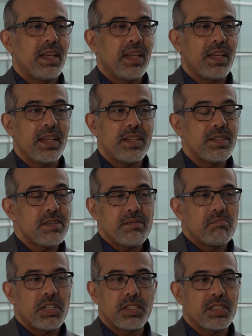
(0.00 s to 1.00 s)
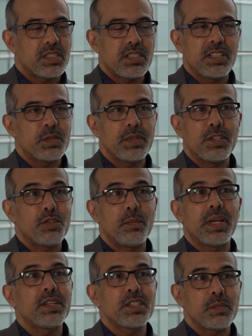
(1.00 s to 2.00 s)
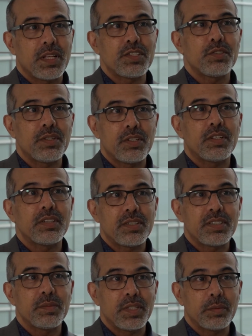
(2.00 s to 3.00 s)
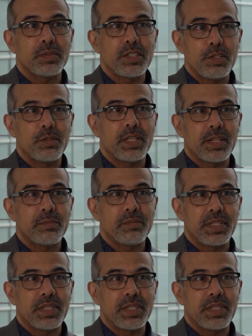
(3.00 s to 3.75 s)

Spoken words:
And it's been a tremendous pleasure and honor to be able to do that,